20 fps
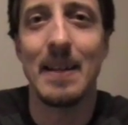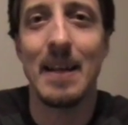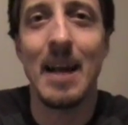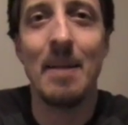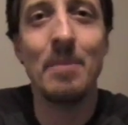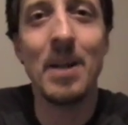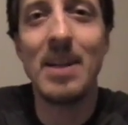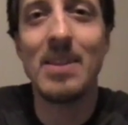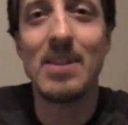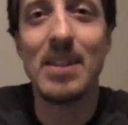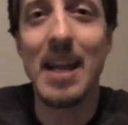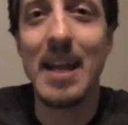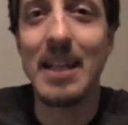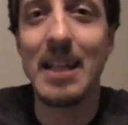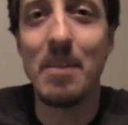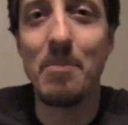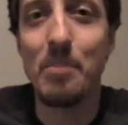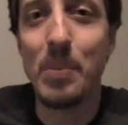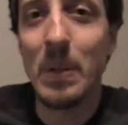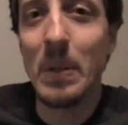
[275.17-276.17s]
I'm not saying
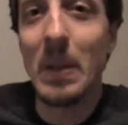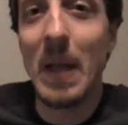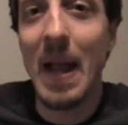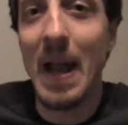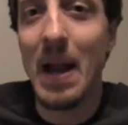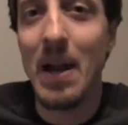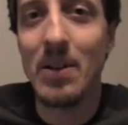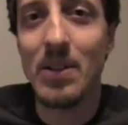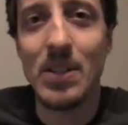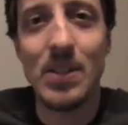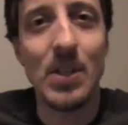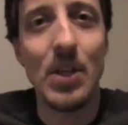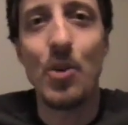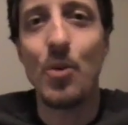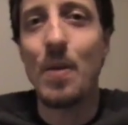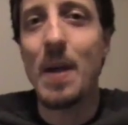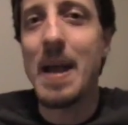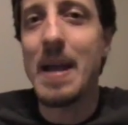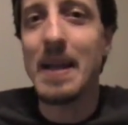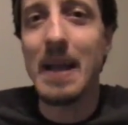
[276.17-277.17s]
that Bill Ayers is a
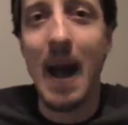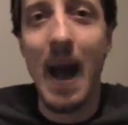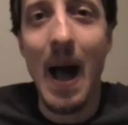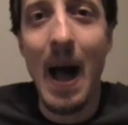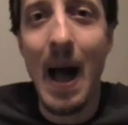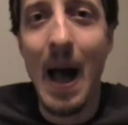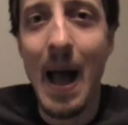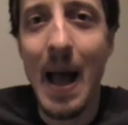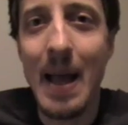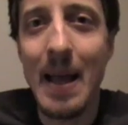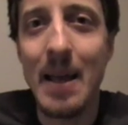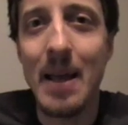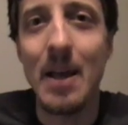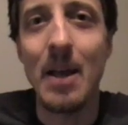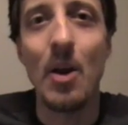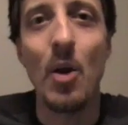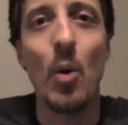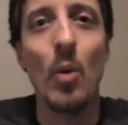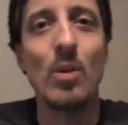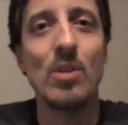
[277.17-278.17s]
great guy
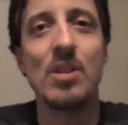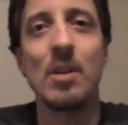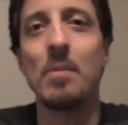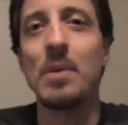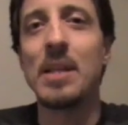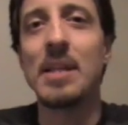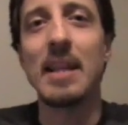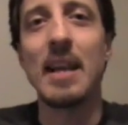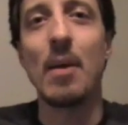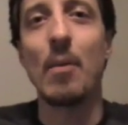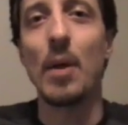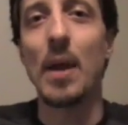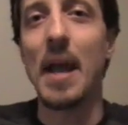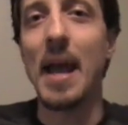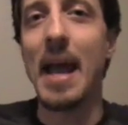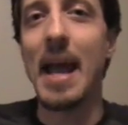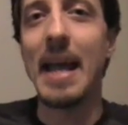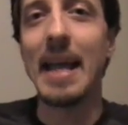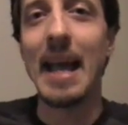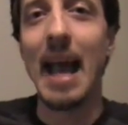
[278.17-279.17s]
or somebody that I want to
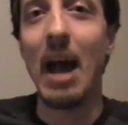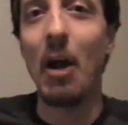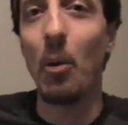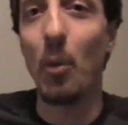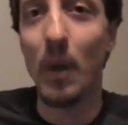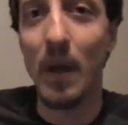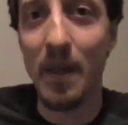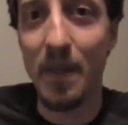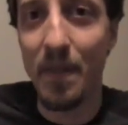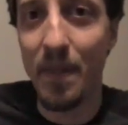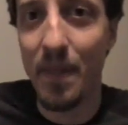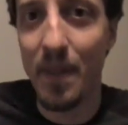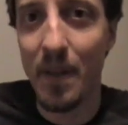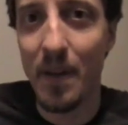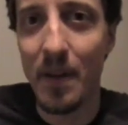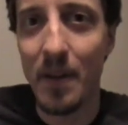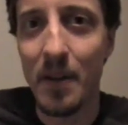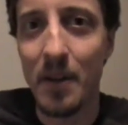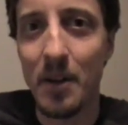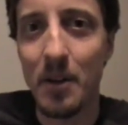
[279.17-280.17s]
hang out with,
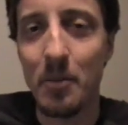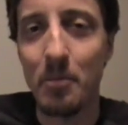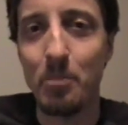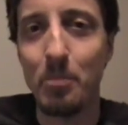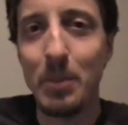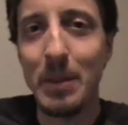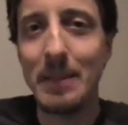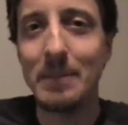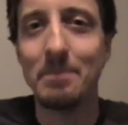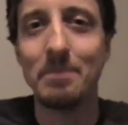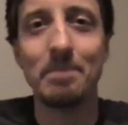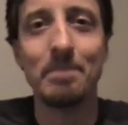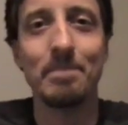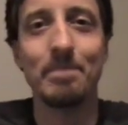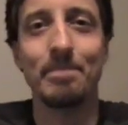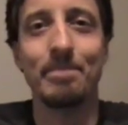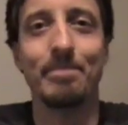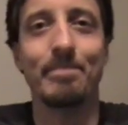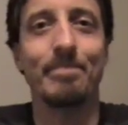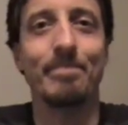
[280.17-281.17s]
but
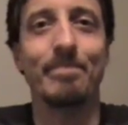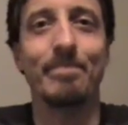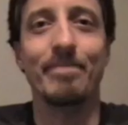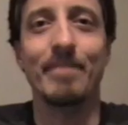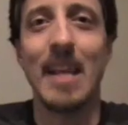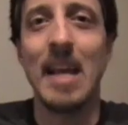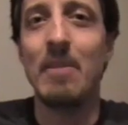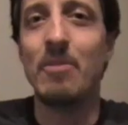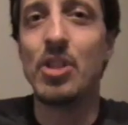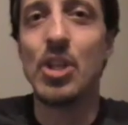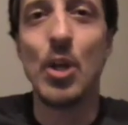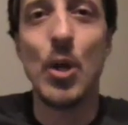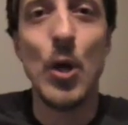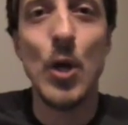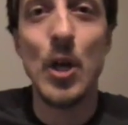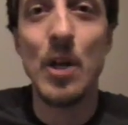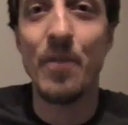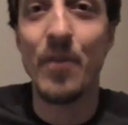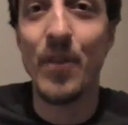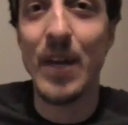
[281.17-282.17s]
haven't you
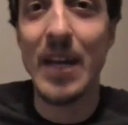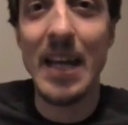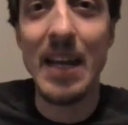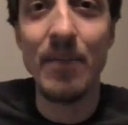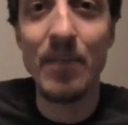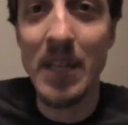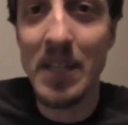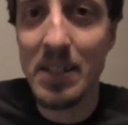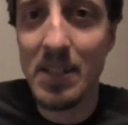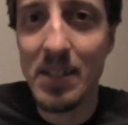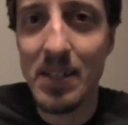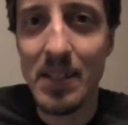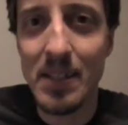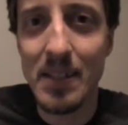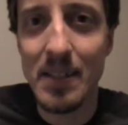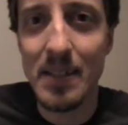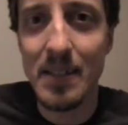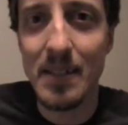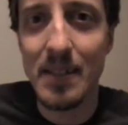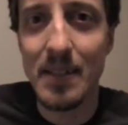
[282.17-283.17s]
heard of forgiveness?
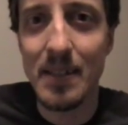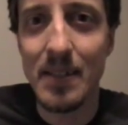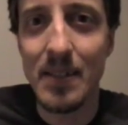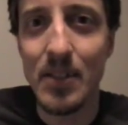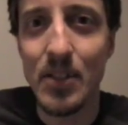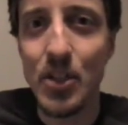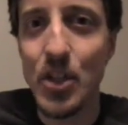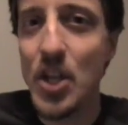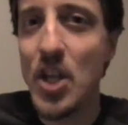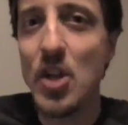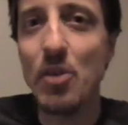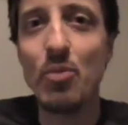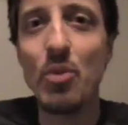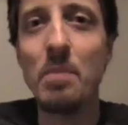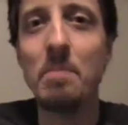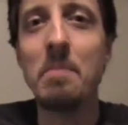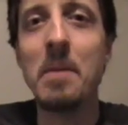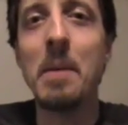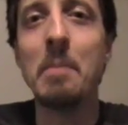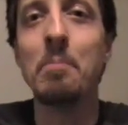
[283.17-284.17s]
Do you
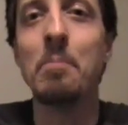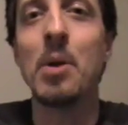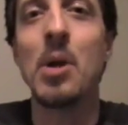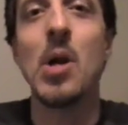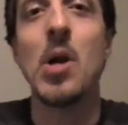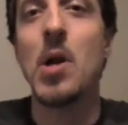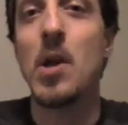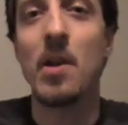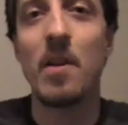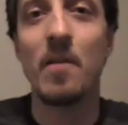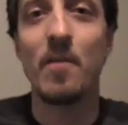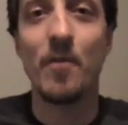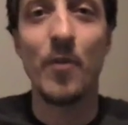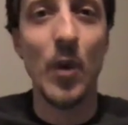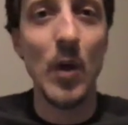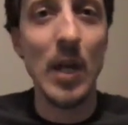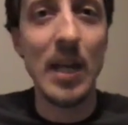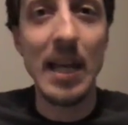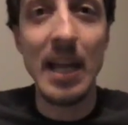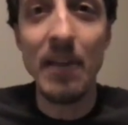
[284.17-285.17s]
remember
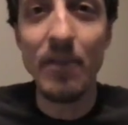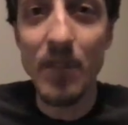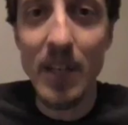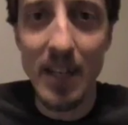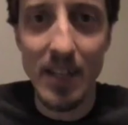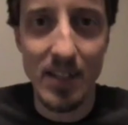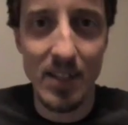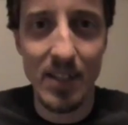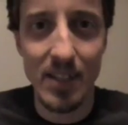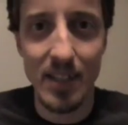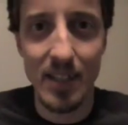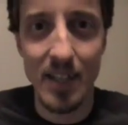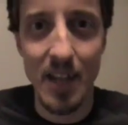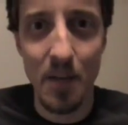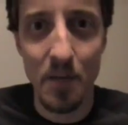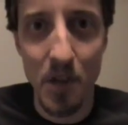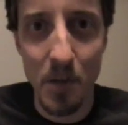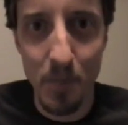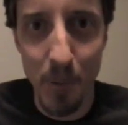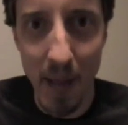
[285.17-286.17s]
forgiveness,
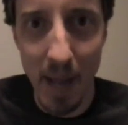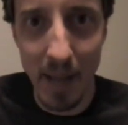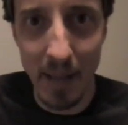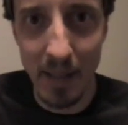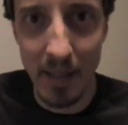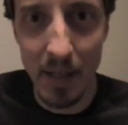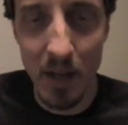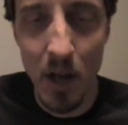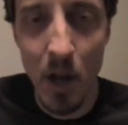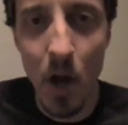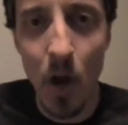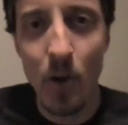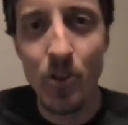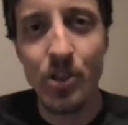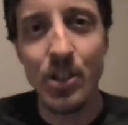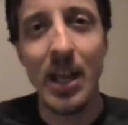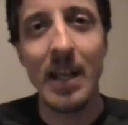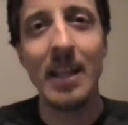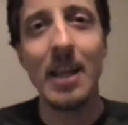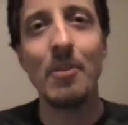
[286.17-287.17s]
Governor Palin? Or
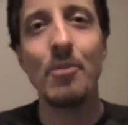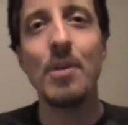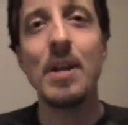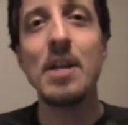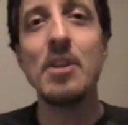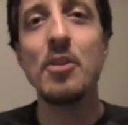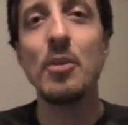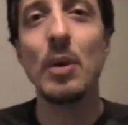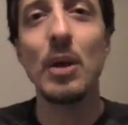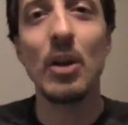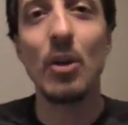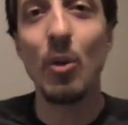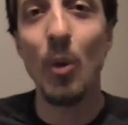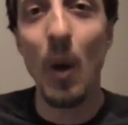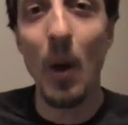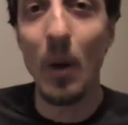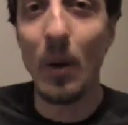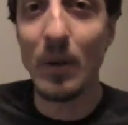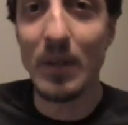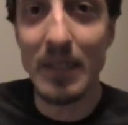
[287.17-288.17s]
shall I read you a
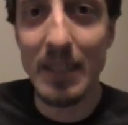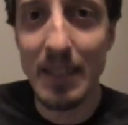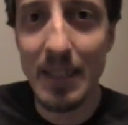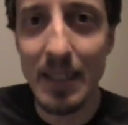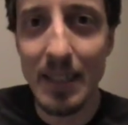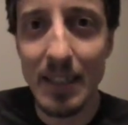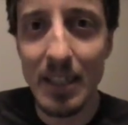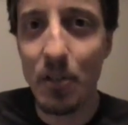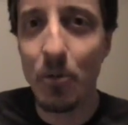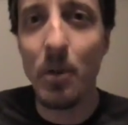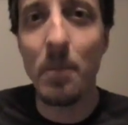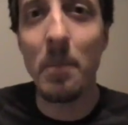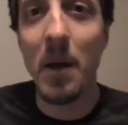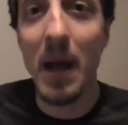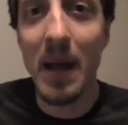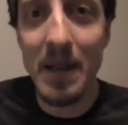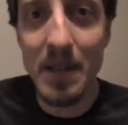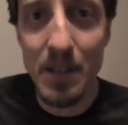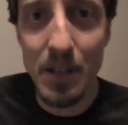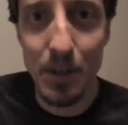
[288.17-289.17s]
quote to
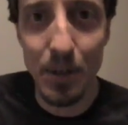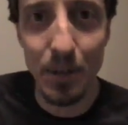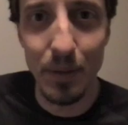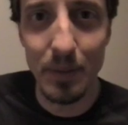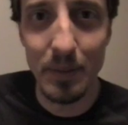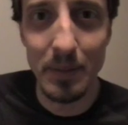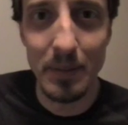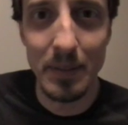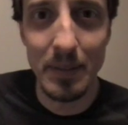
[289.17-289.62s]
remind you?